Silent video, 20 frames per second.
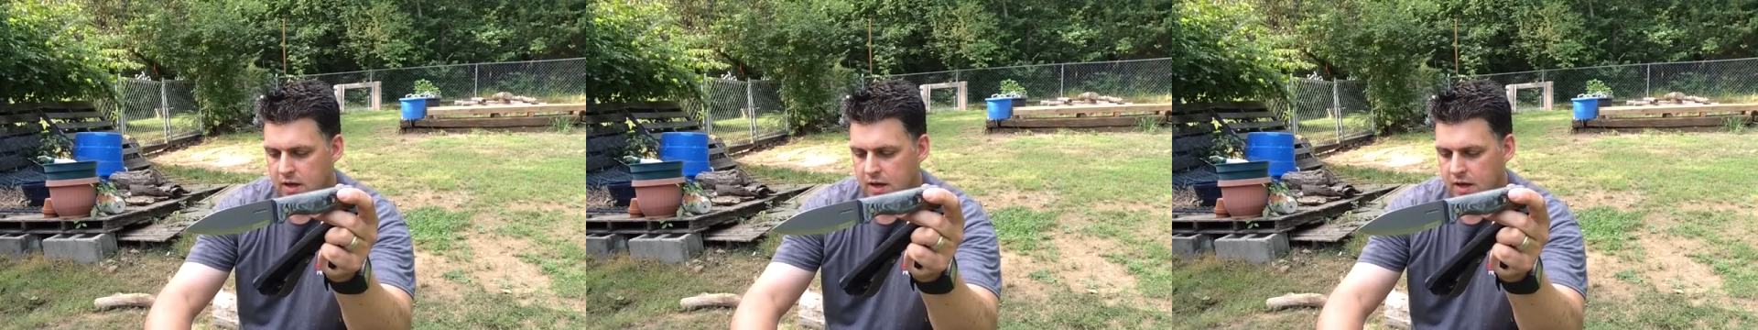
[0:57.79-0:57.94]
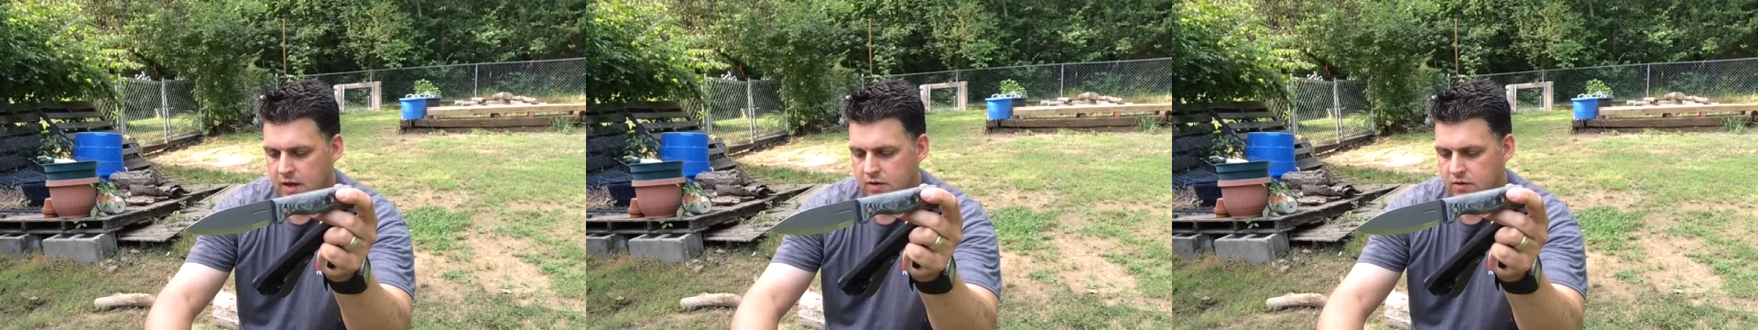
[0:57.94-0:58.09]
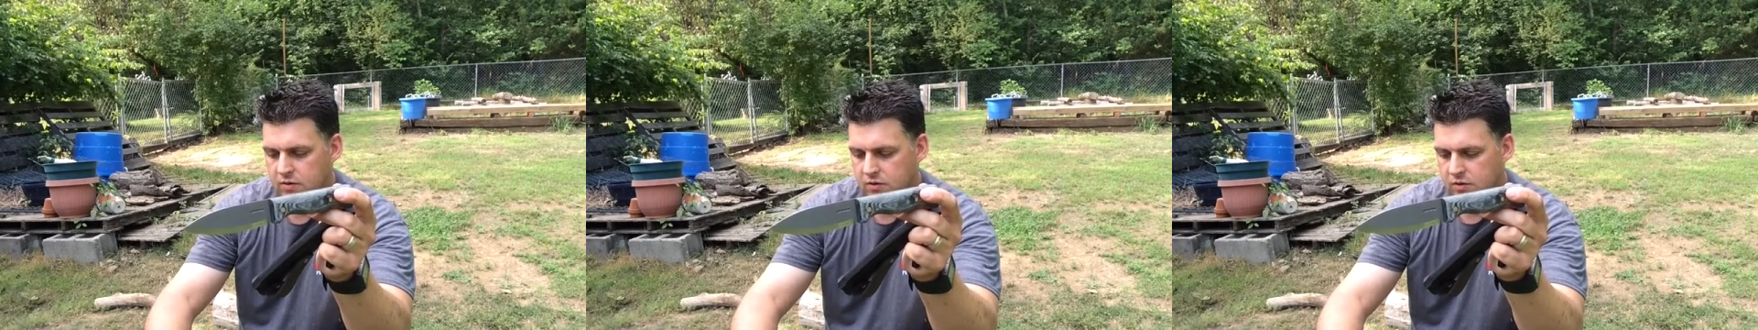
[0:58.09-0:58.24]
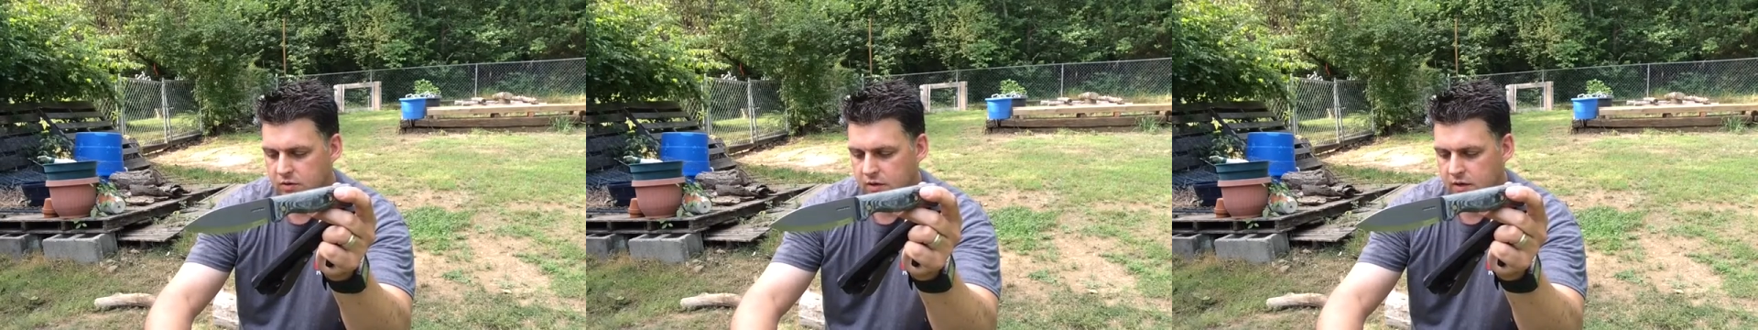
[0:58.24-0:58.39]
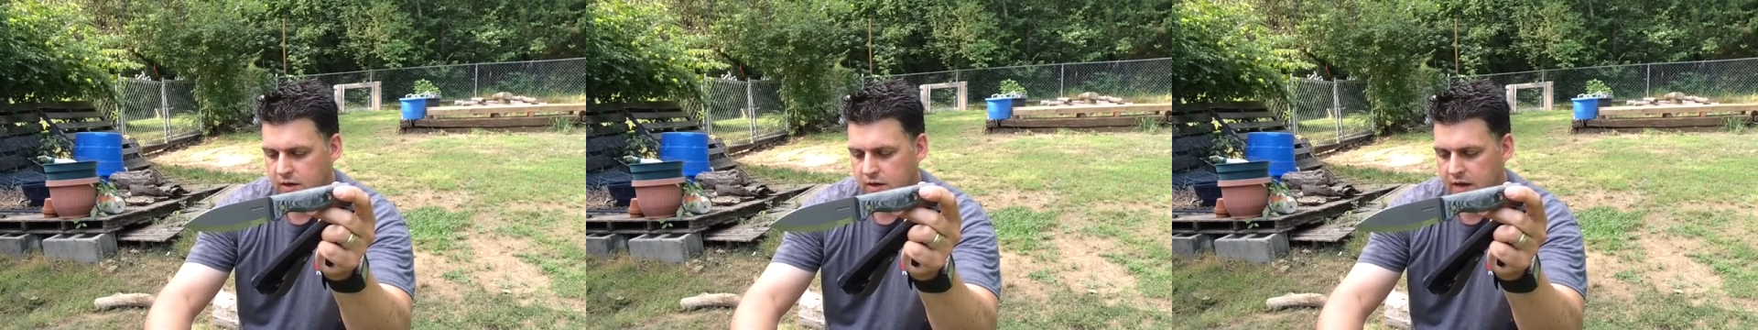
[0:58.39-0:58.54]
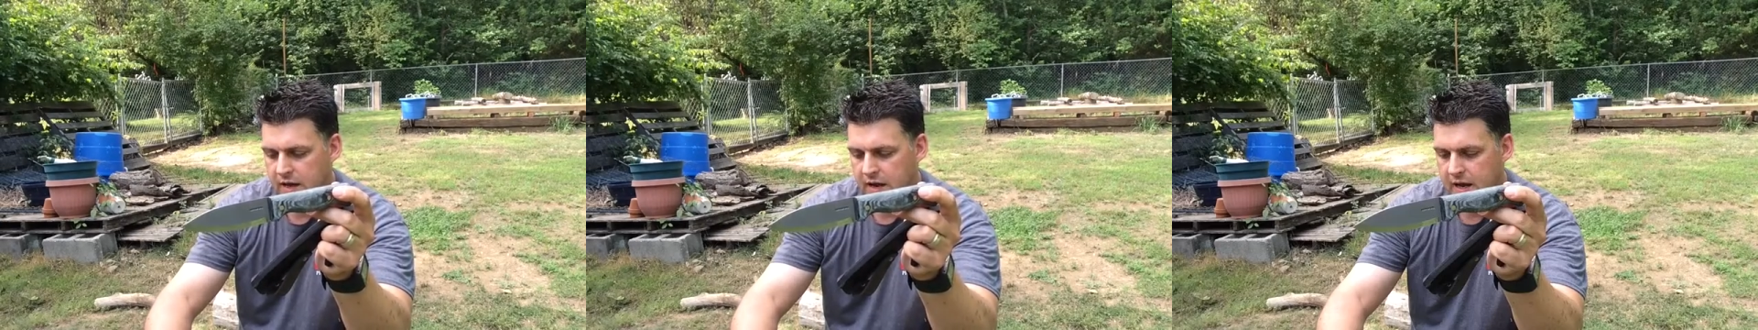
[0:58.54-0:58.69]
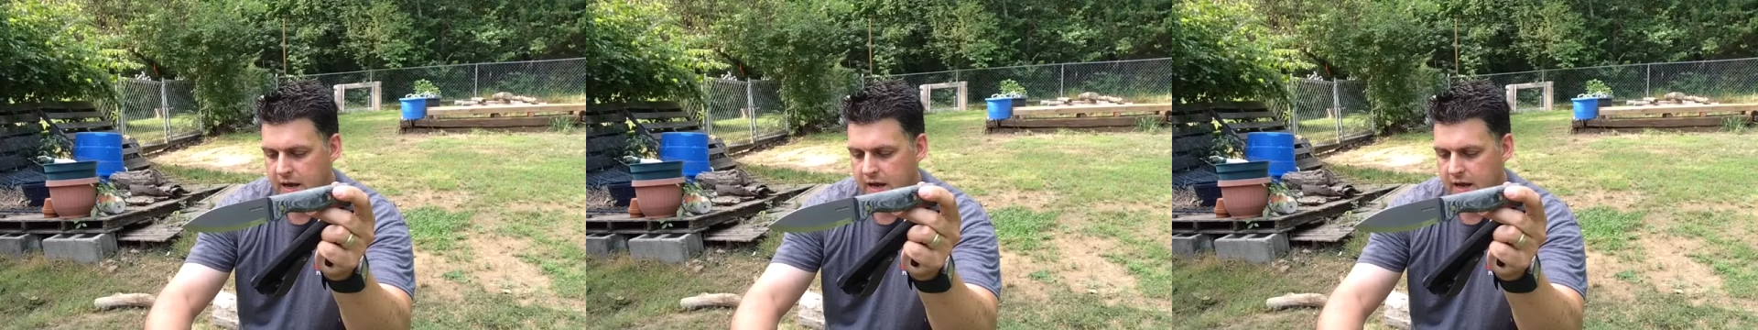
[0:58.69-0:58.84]
and you're looking
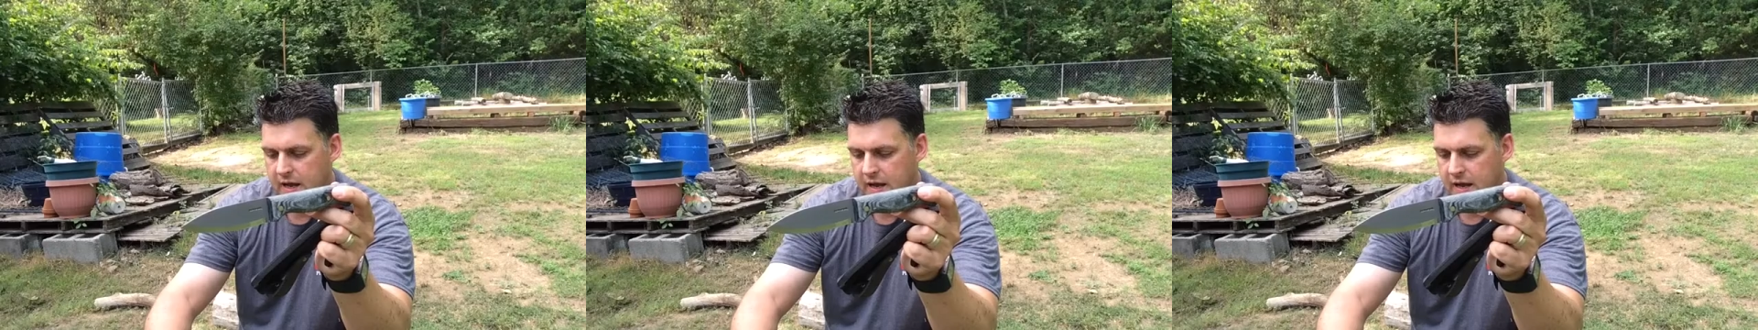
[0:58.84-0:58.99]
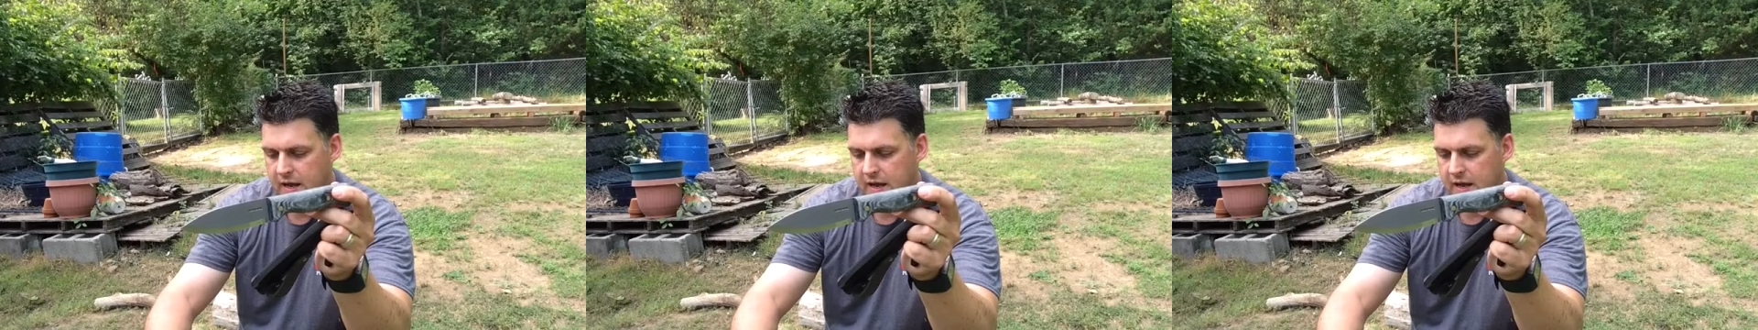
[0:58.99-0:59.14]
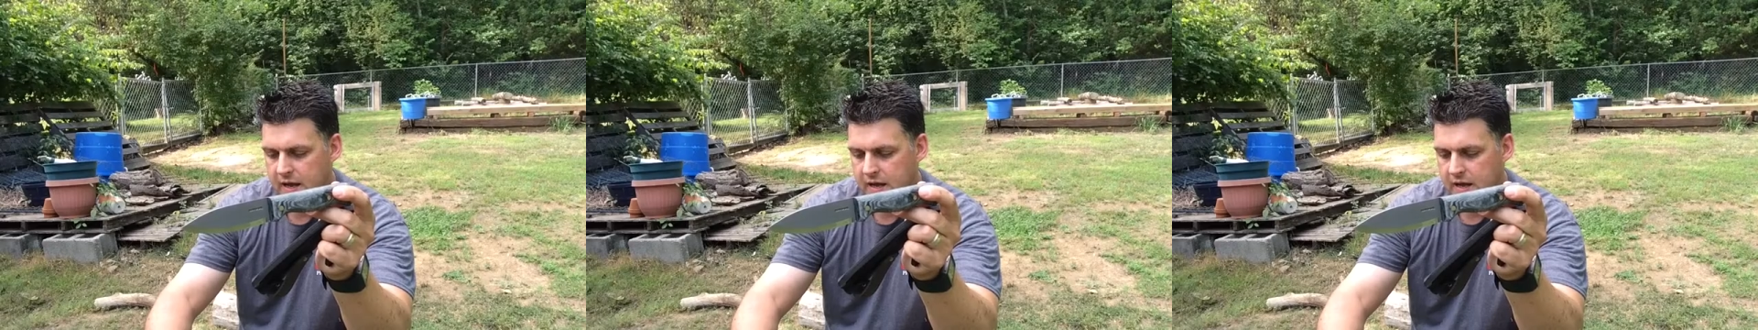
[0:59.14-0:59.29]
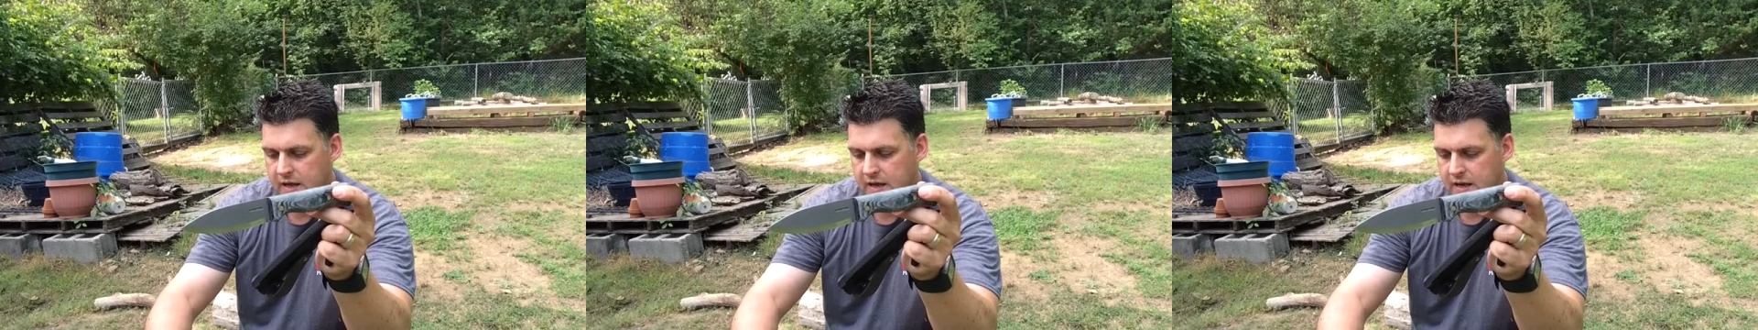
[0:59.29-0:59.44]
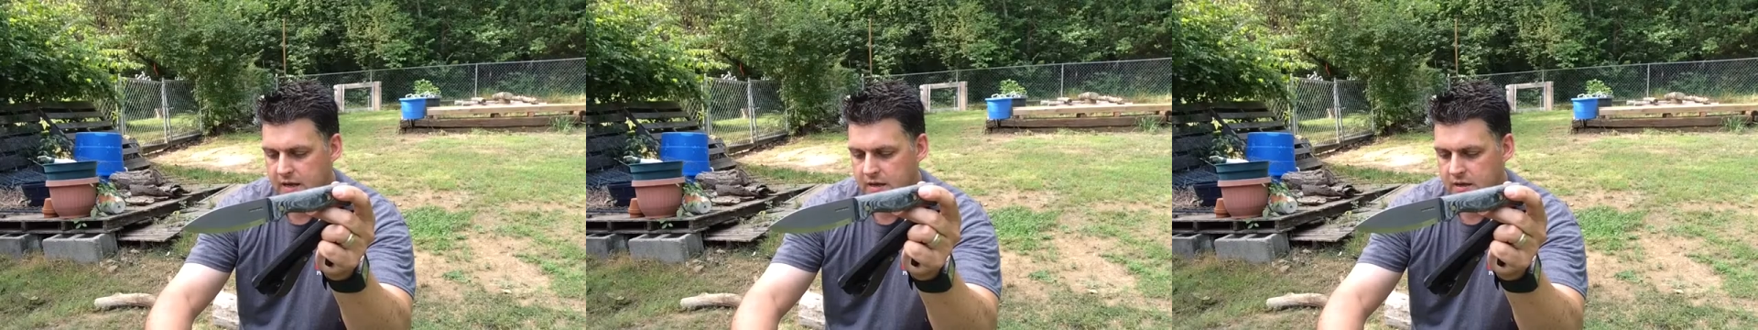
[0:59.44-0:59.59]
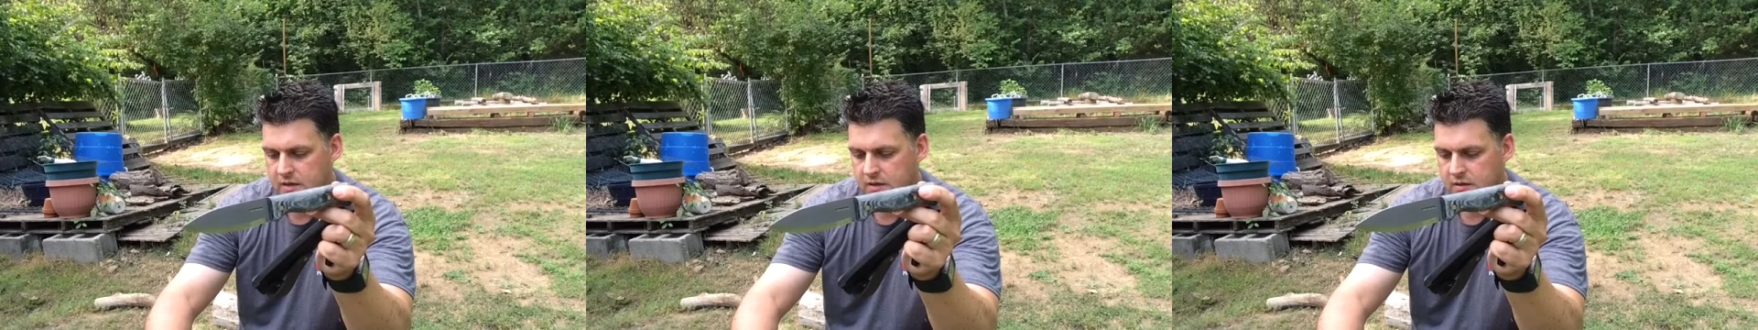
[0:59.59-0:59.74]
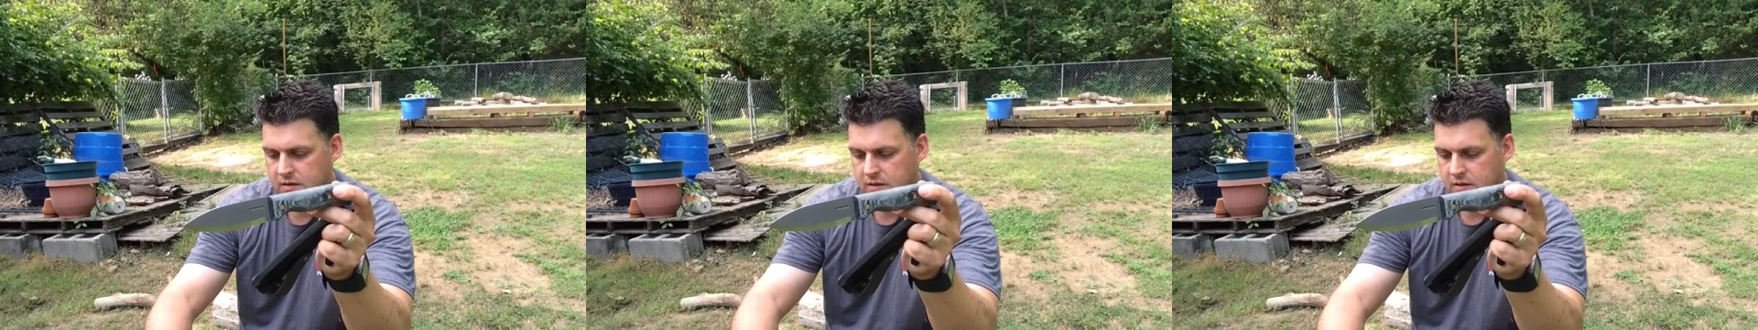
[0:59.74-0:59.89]
at I